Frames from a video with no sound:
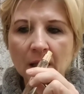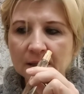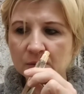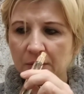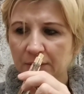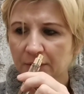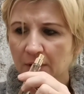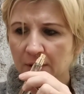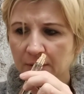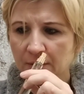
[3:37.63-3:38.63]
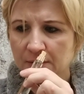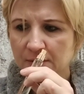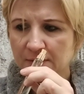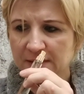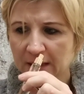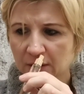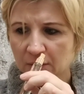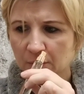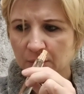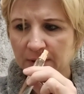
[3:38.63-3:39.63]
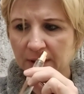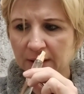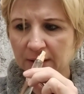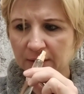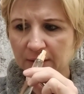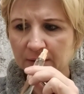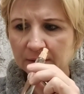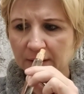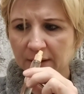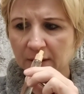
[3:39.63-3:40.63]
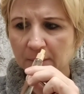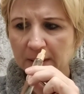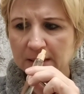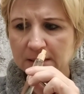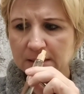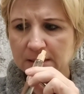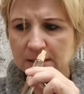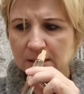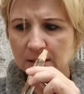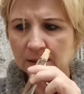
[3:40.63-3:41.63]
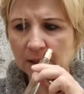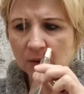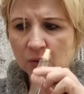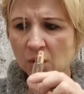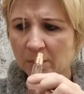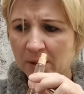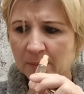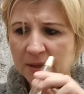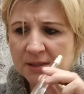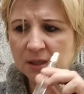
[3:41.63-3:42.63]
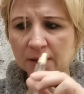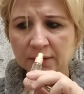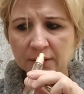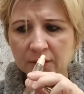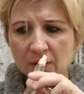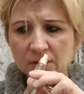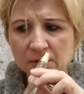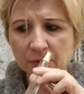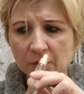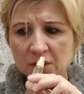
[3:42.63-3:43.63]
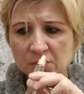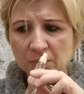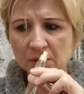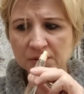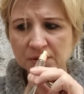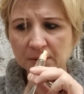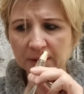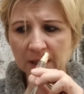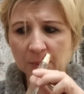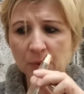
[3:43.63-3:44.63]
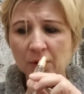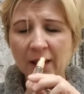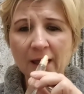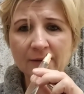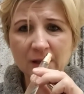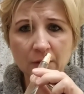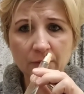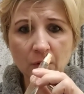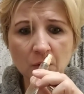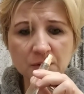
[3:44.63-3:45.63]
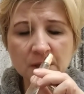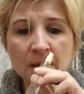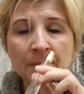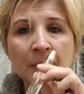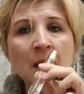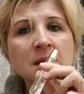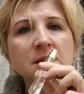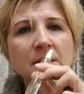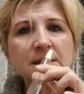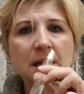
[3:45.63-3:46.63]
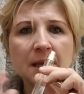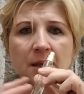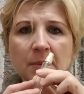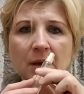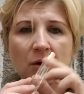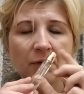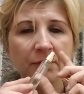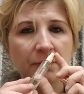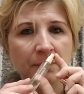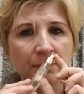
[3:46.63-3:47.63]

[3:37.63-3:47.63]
It's got dark notes of sandalwood and tonka beans that complements undertones of orange blossom and Bulgarian rose. So it's a little bit of